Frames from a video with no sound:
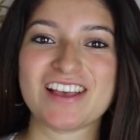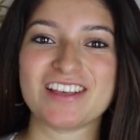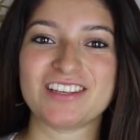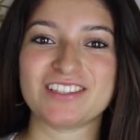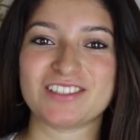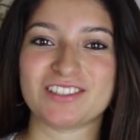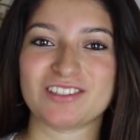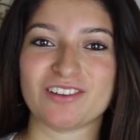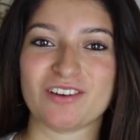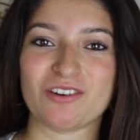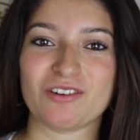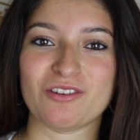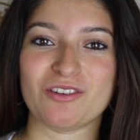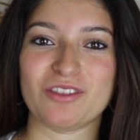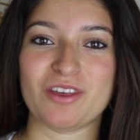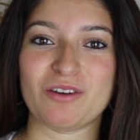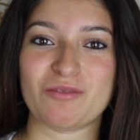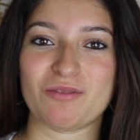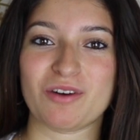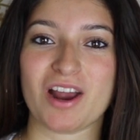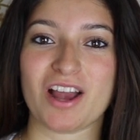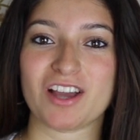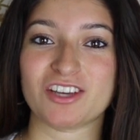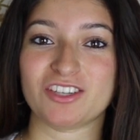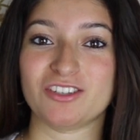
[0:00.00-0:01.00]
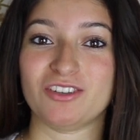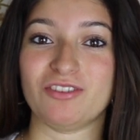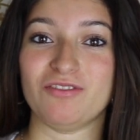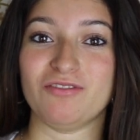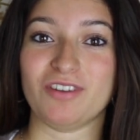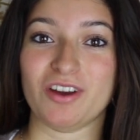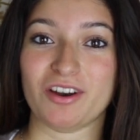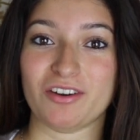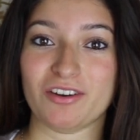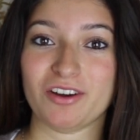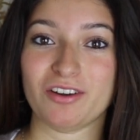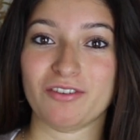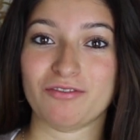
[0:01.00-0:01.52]
So they were actually
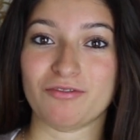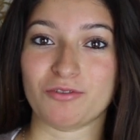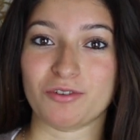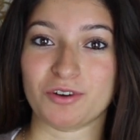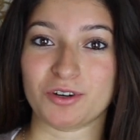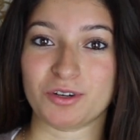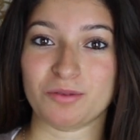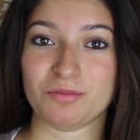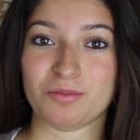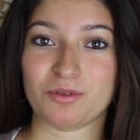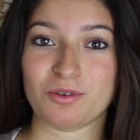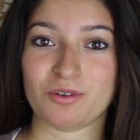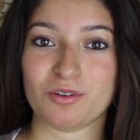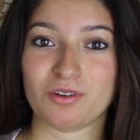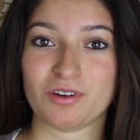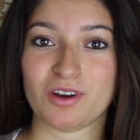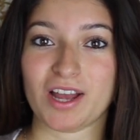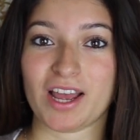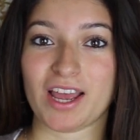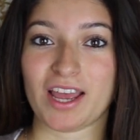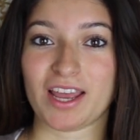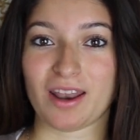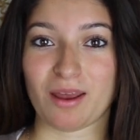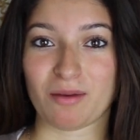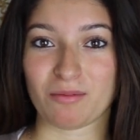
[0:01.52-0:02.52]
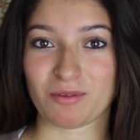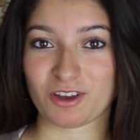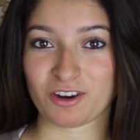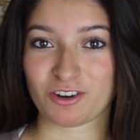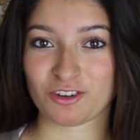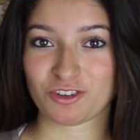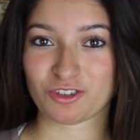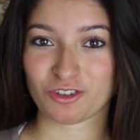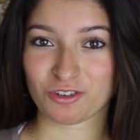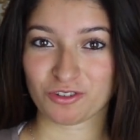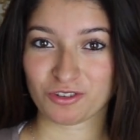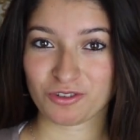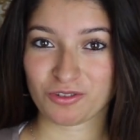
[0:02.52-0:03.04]
very affordable, and I'm gonna
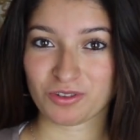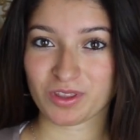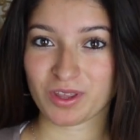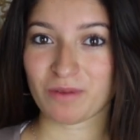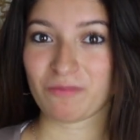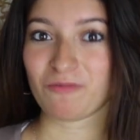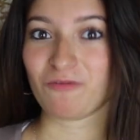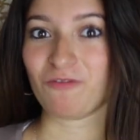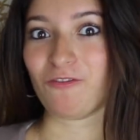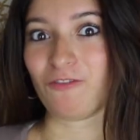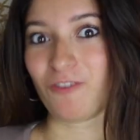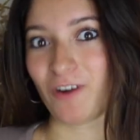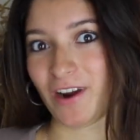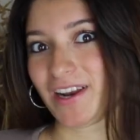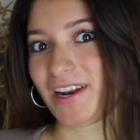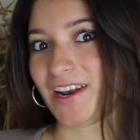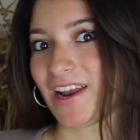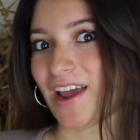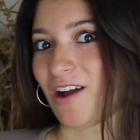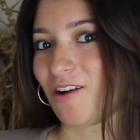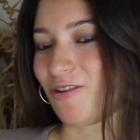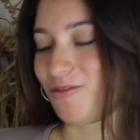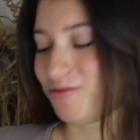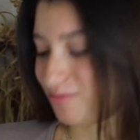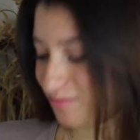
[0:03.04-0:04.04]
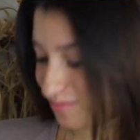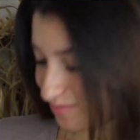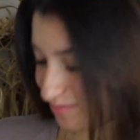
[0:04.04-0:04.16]
show you them right now.